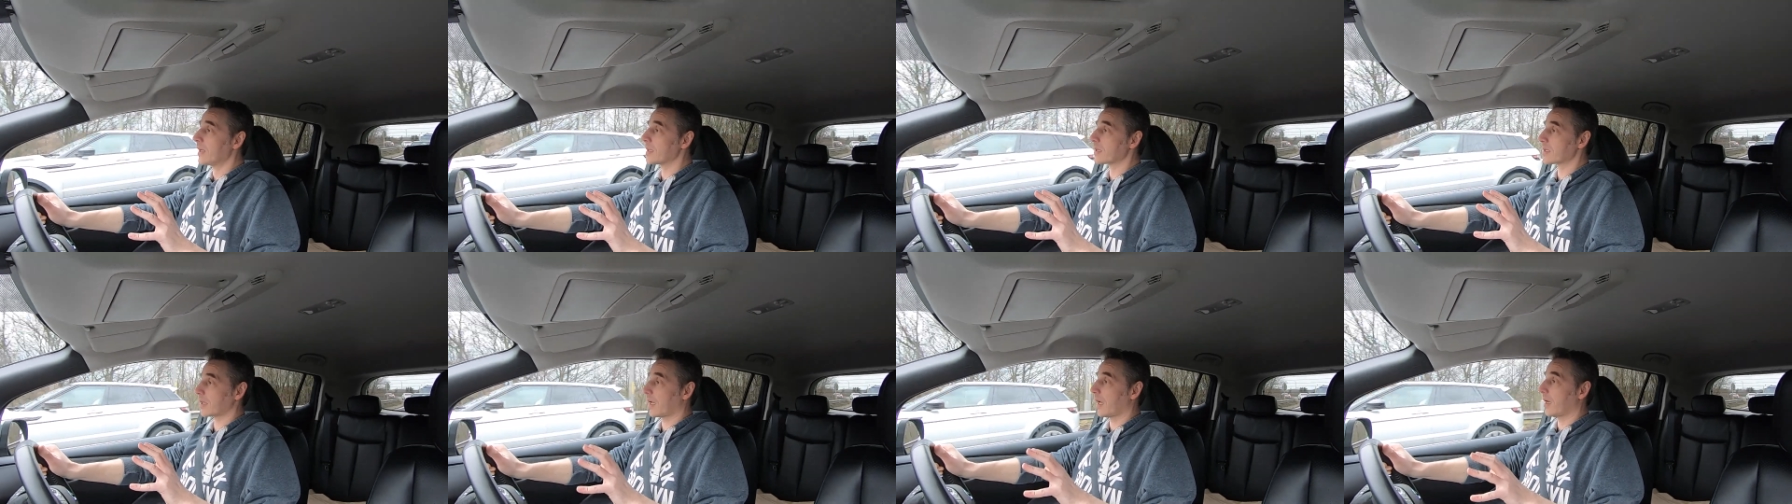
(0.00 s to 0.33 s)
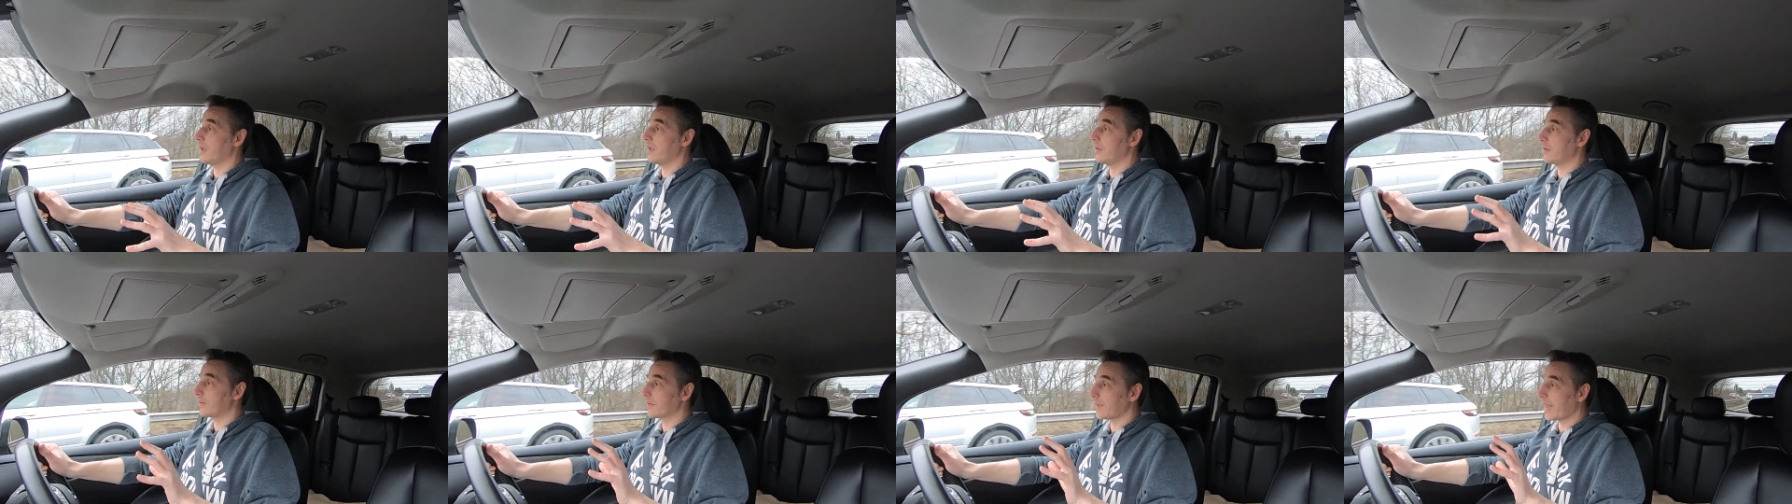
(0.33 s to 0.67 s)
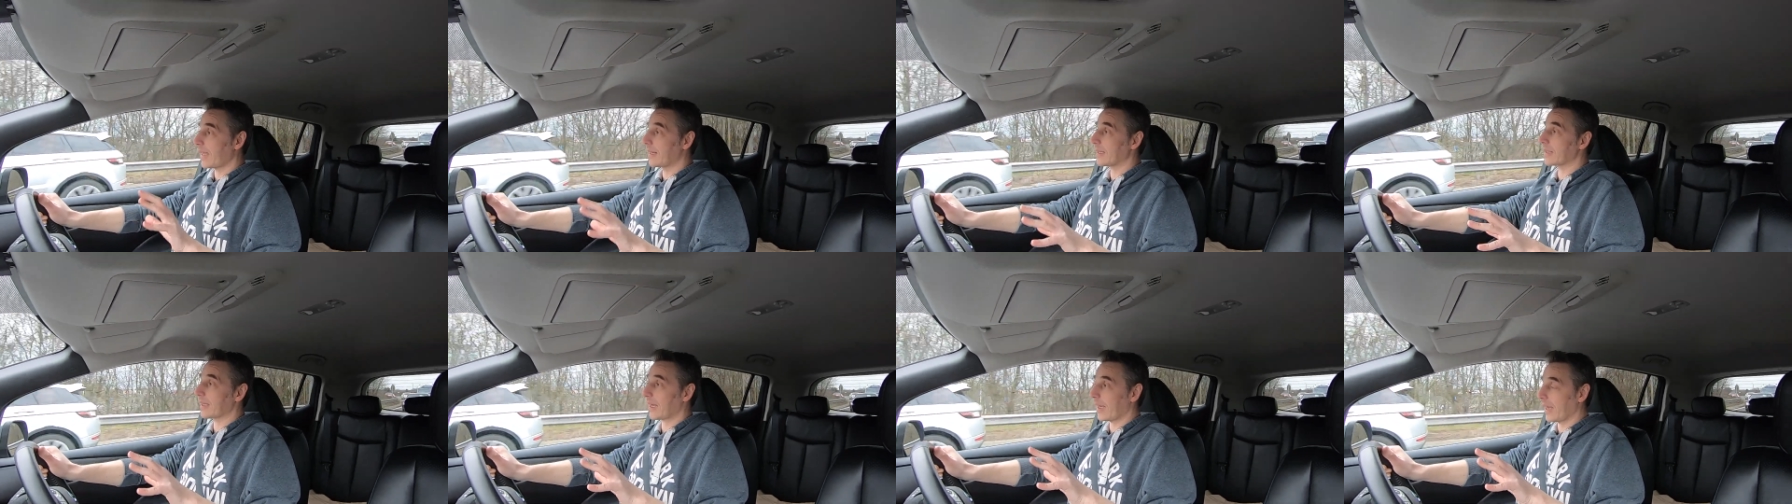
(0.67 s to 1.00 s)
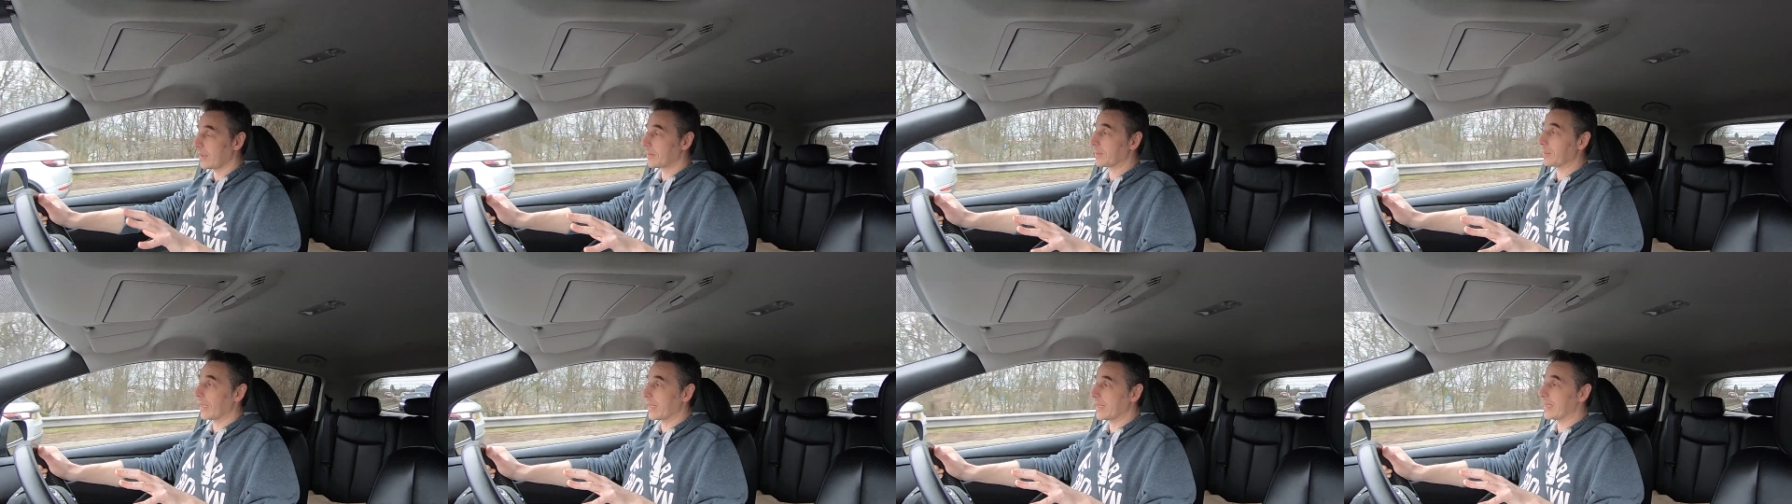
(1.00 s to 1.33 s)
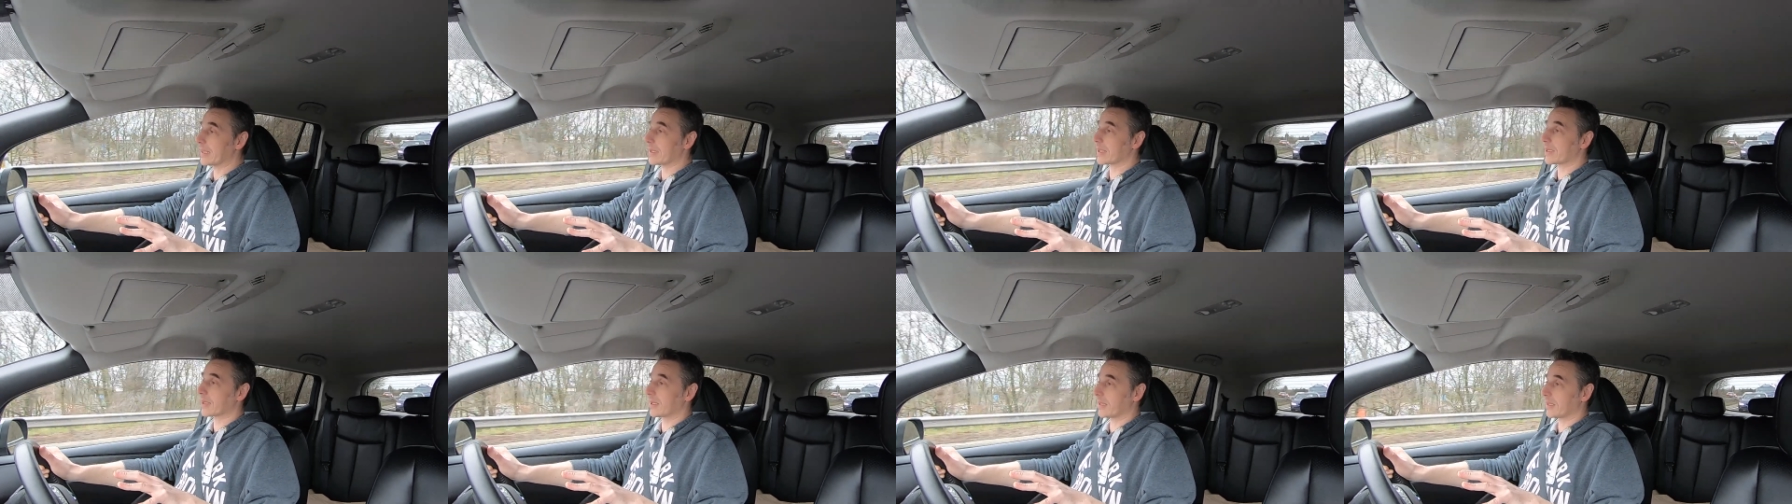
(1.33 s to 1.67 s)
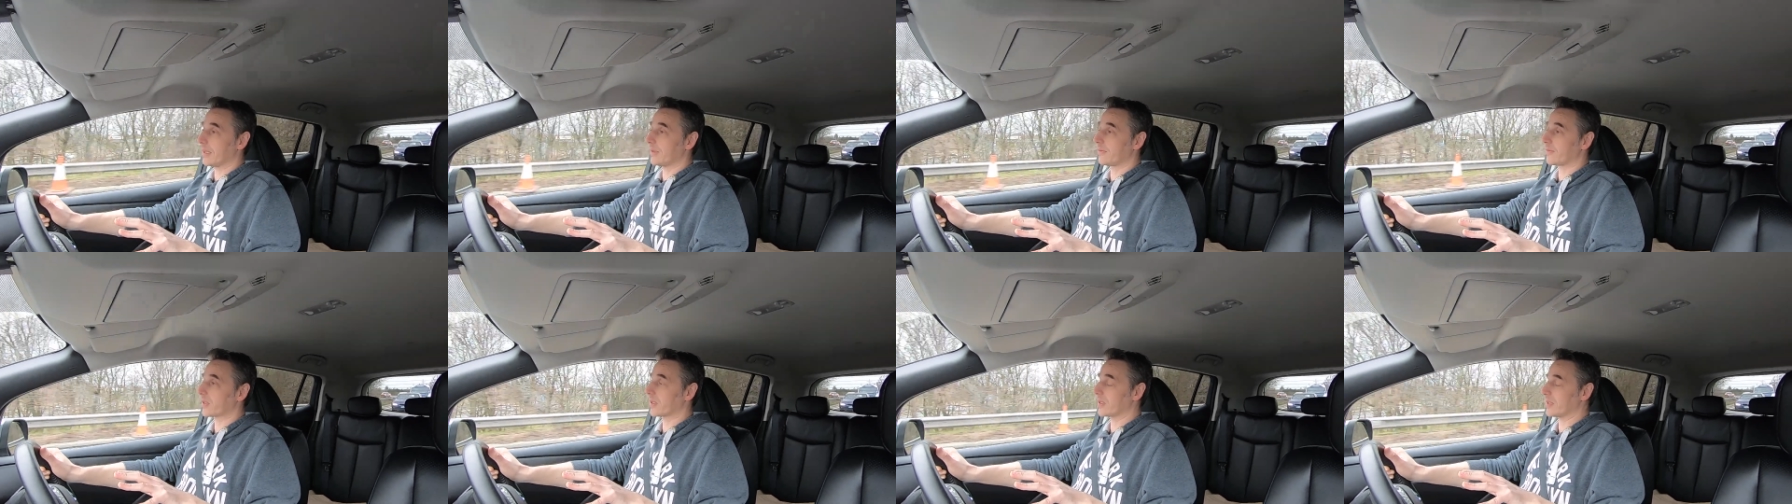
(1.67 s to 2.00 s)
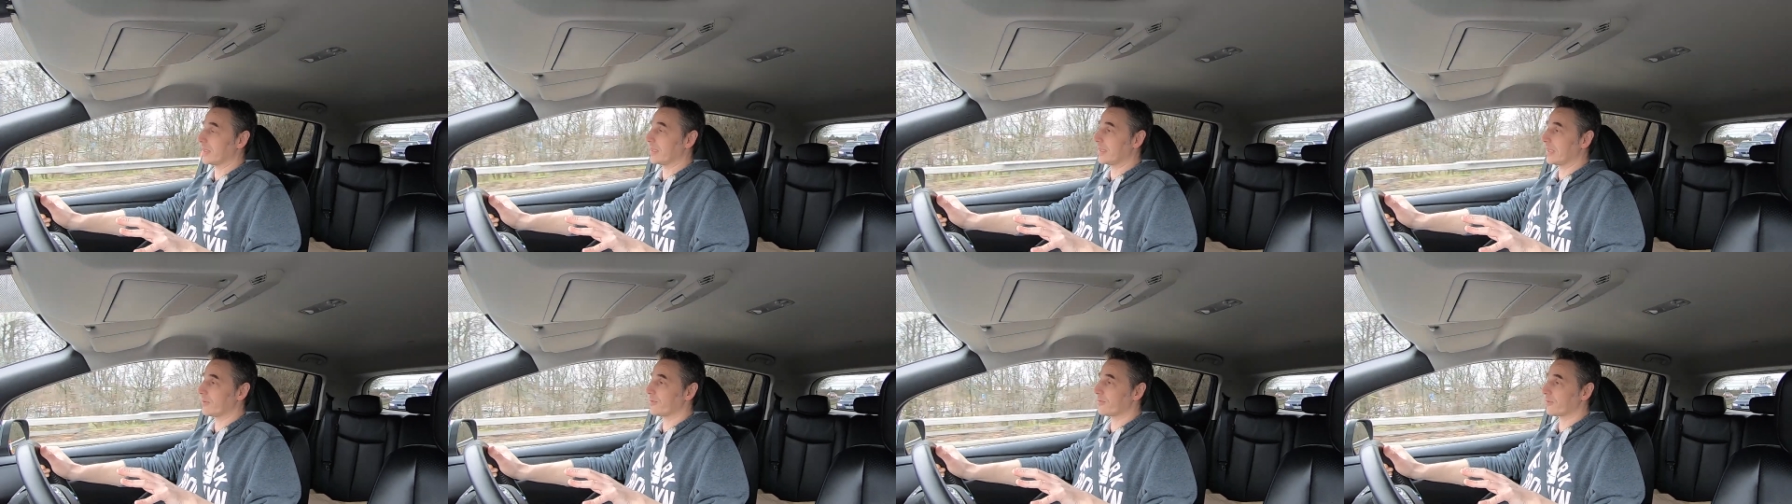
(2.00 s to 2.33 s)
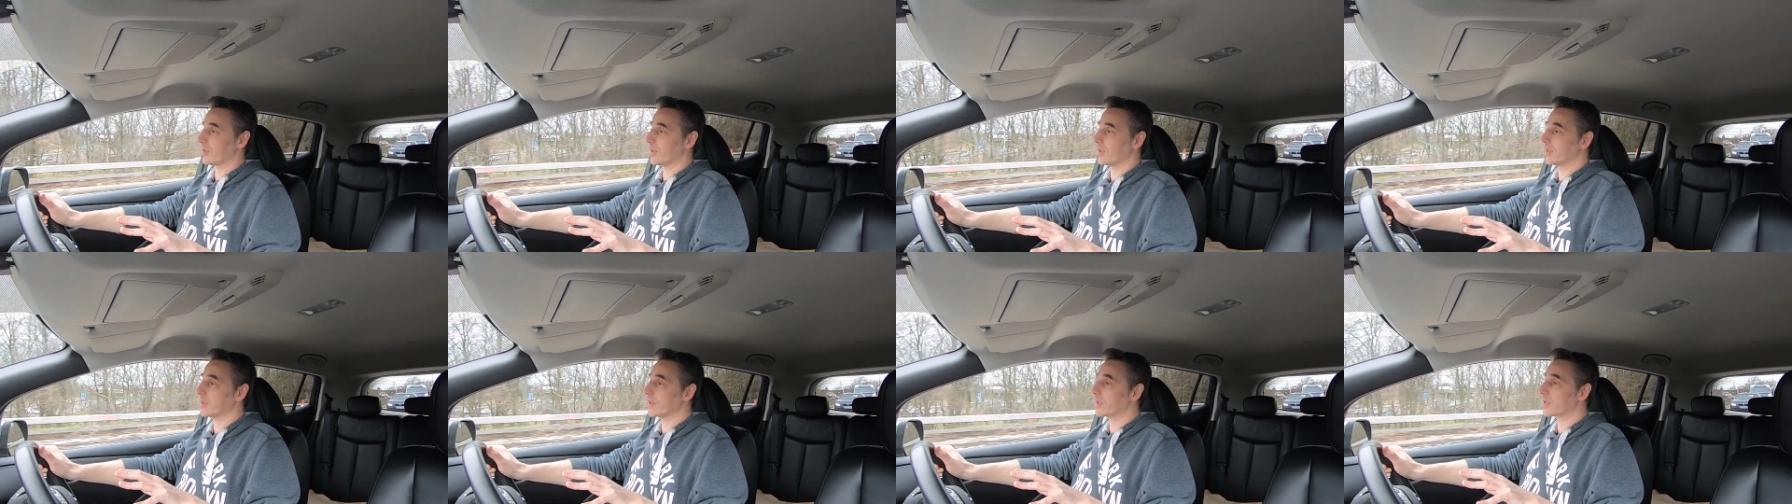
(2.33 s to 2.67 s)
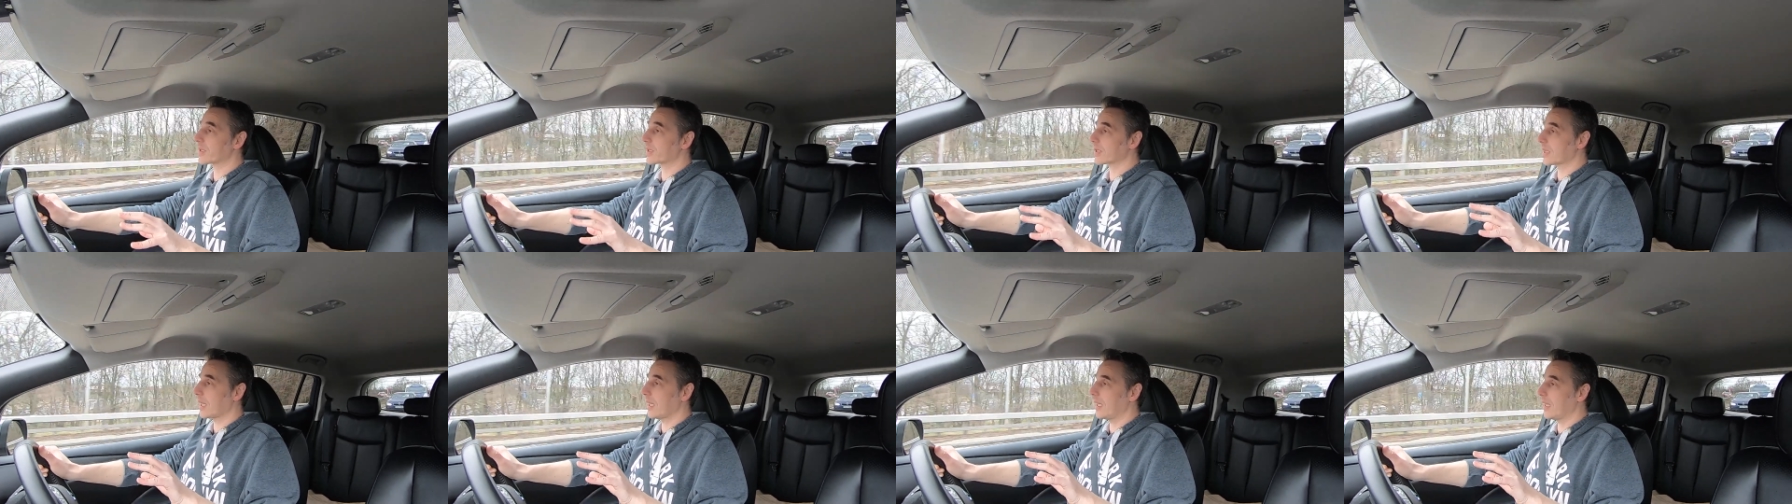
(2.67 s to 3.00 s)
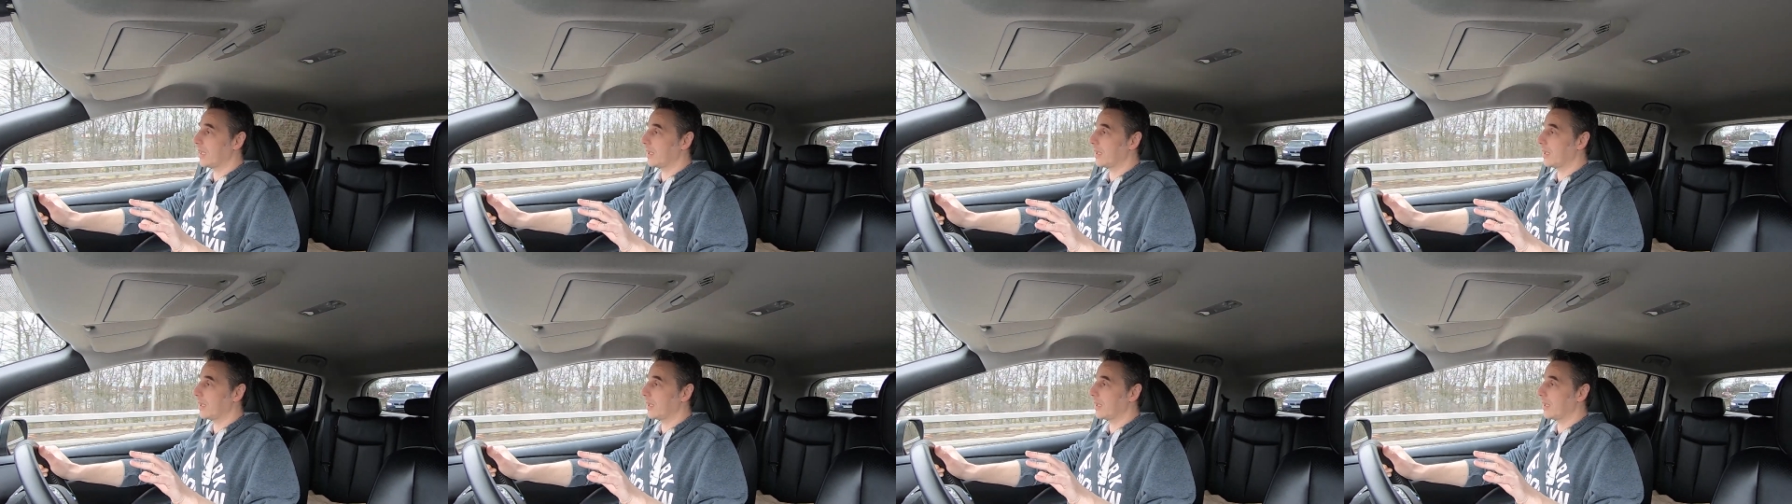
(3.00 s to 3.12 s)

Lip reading: so that can make a significant difference.